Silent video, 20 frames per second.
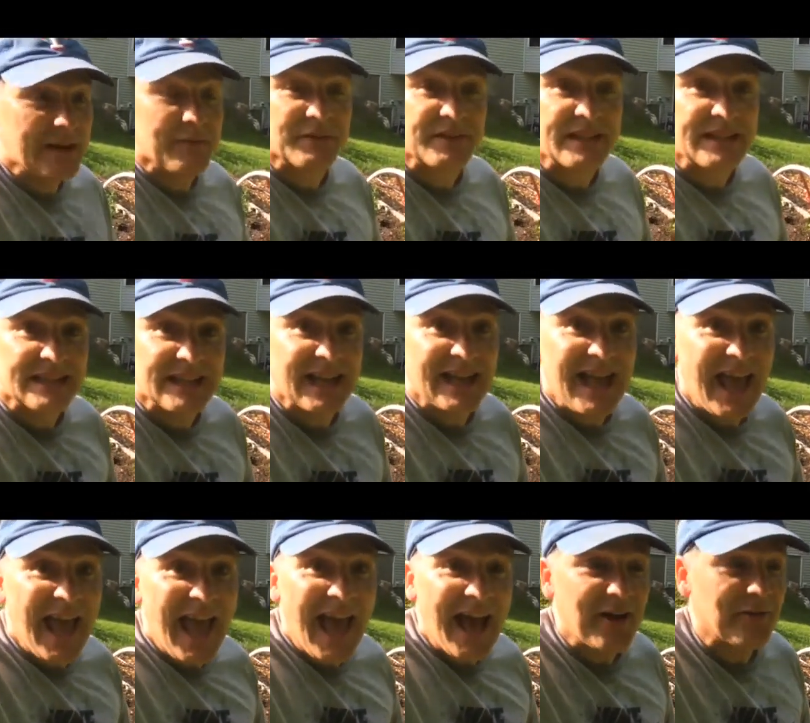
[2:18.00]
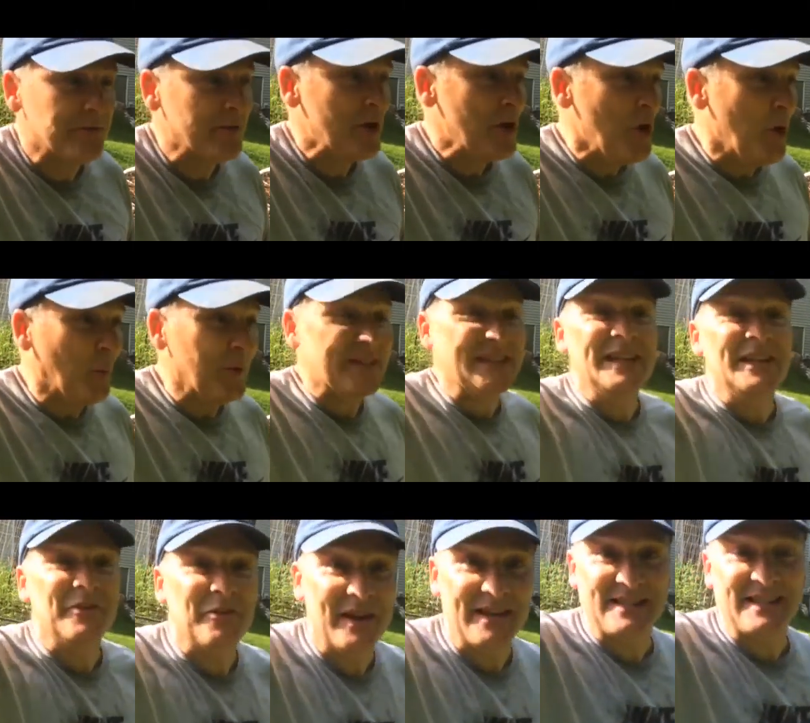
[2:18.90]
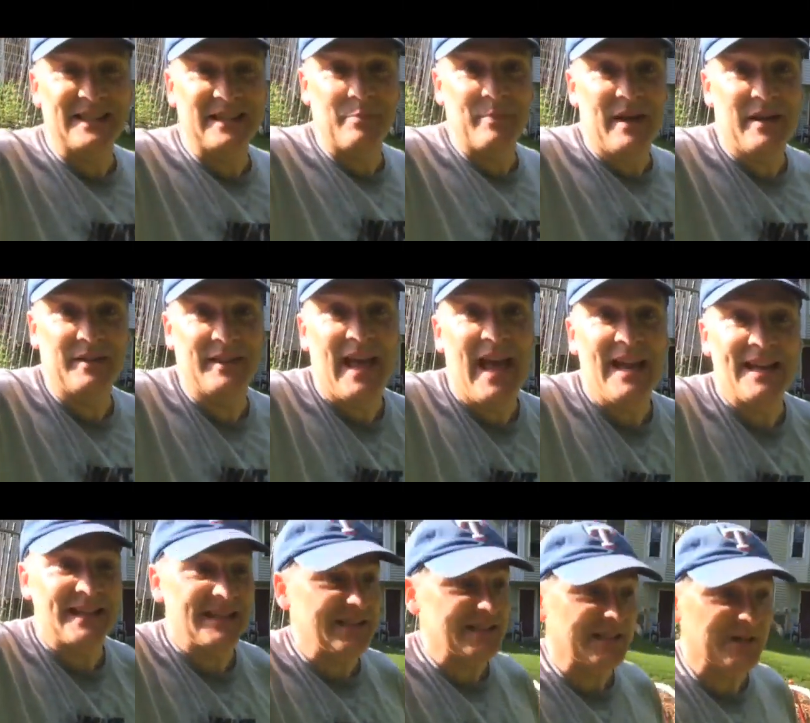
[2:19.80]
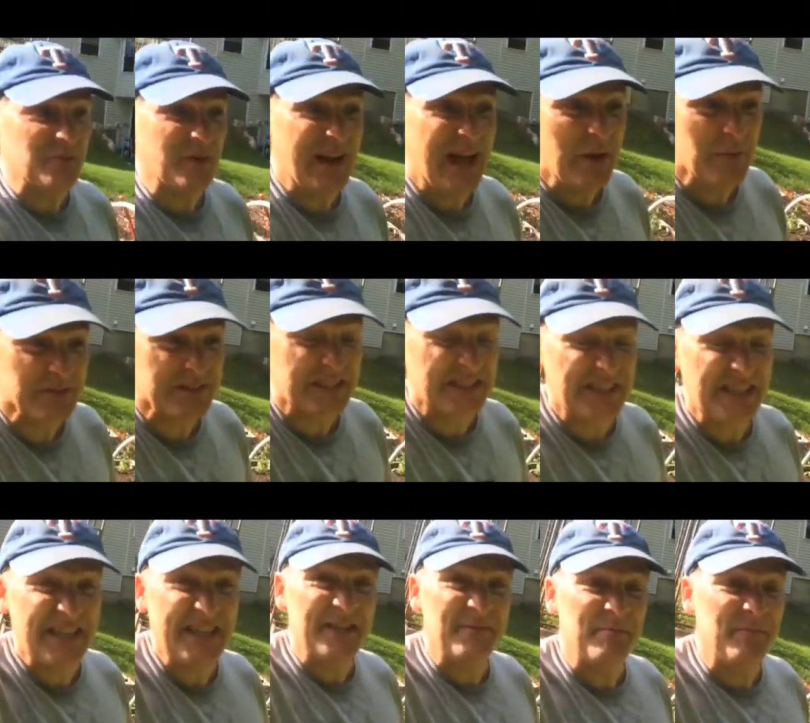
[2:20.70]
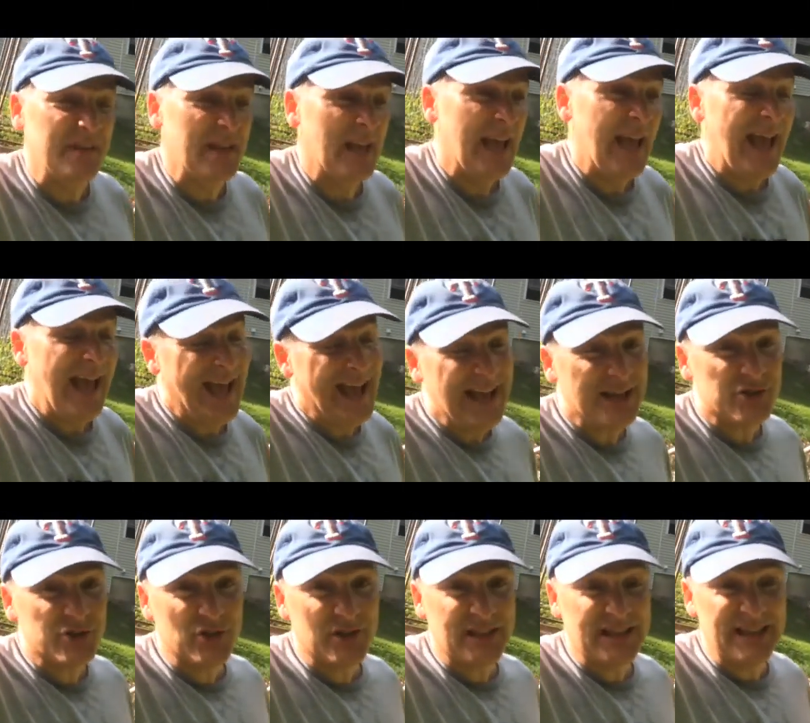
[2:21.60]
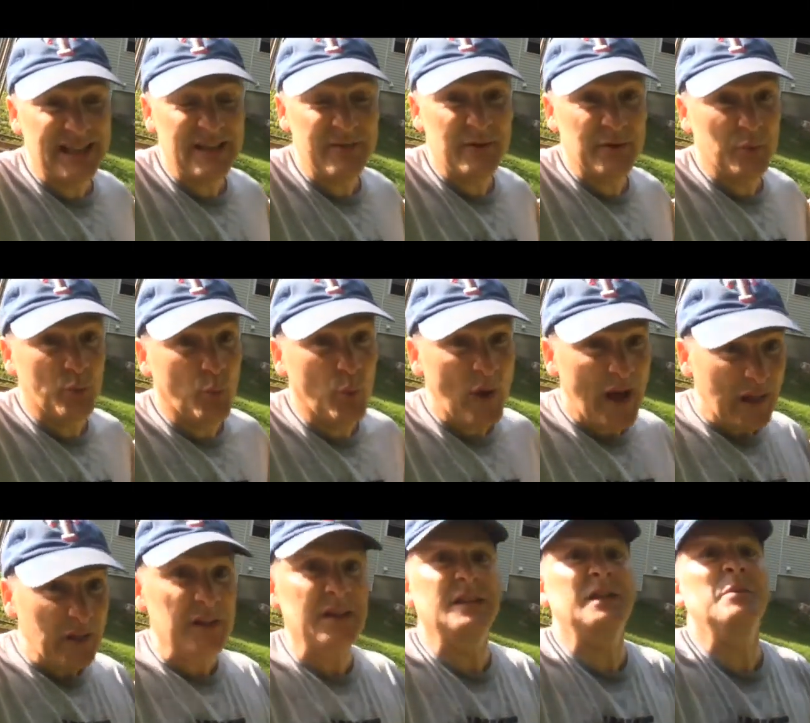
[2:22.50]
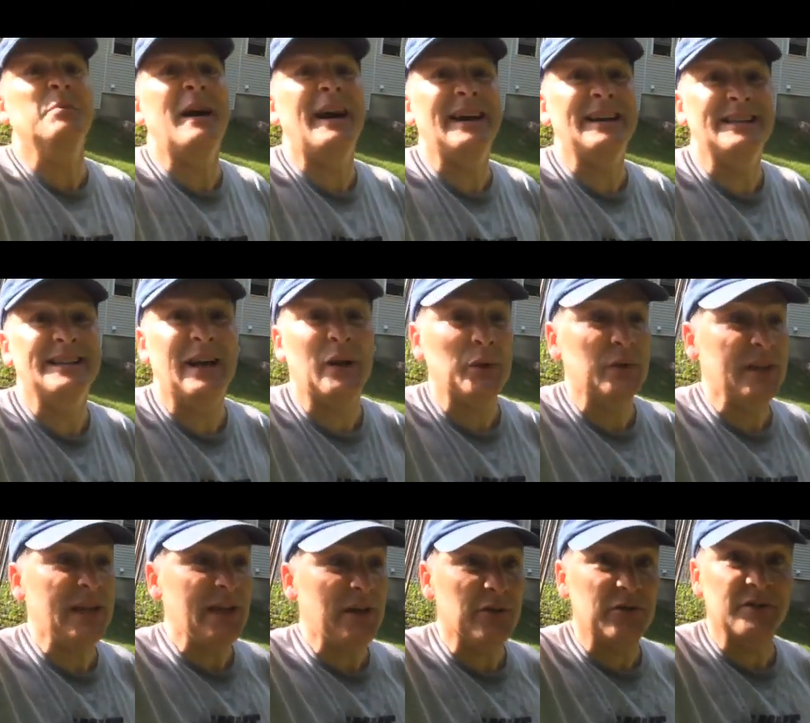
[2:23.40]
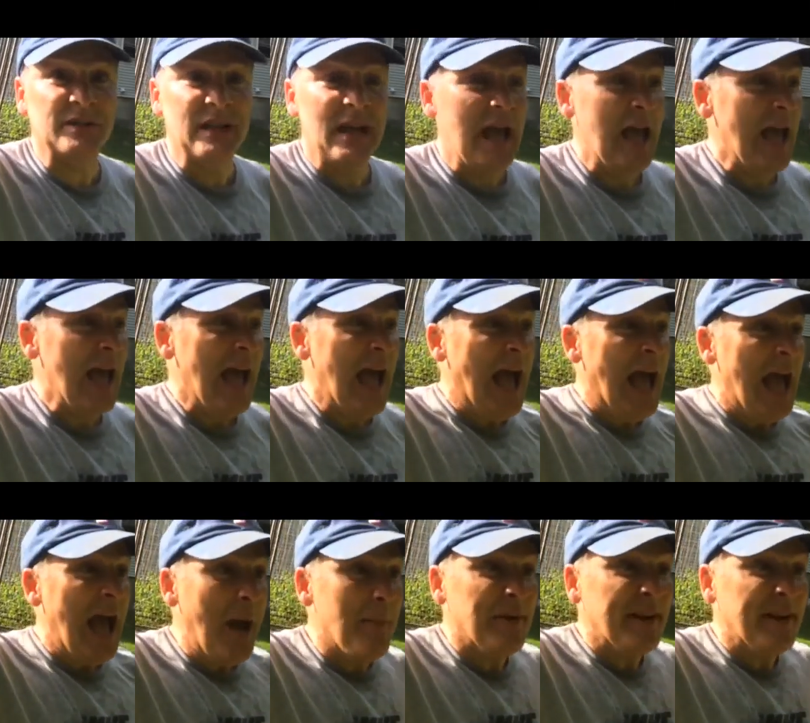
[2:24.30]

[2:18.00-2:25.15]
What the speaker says: everything that I have. What's interesting about that is when I was a kid, actually even well into my adult years, I